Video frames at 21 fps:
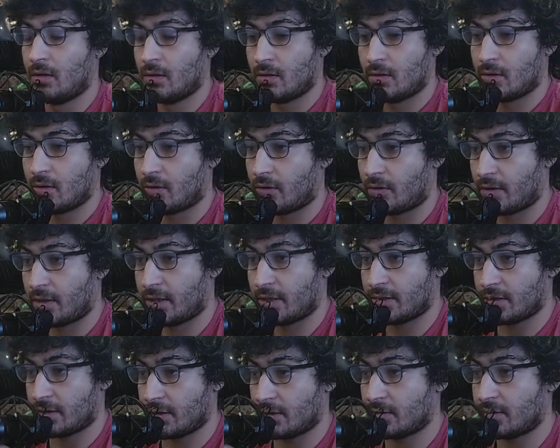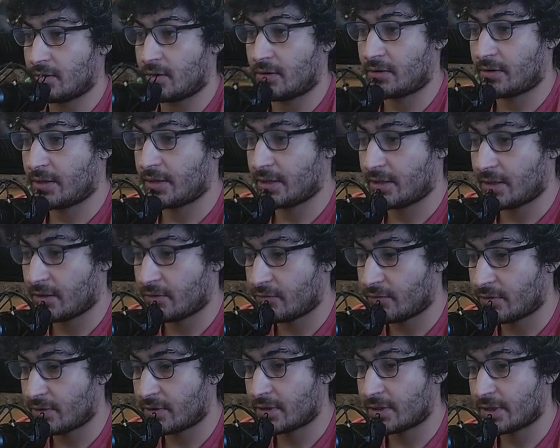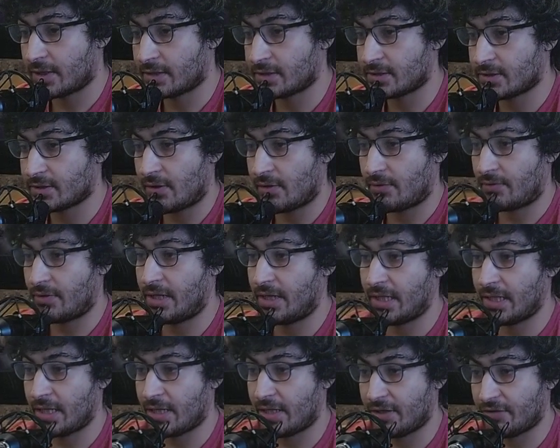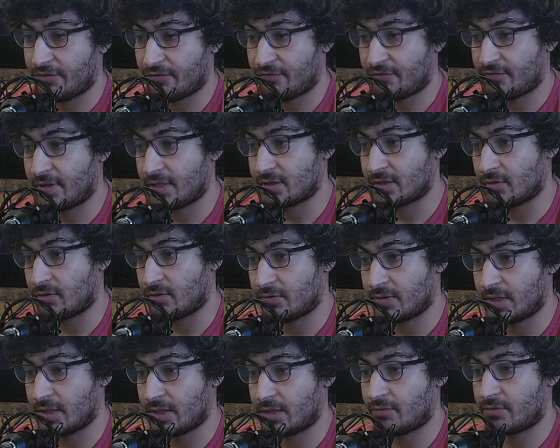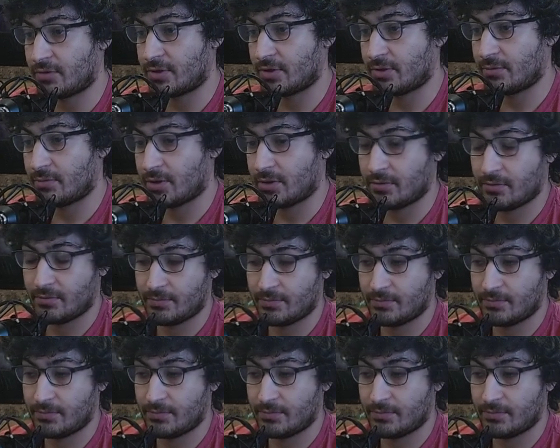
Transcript: All right, now we're against 3 life. That's all we got to worry about.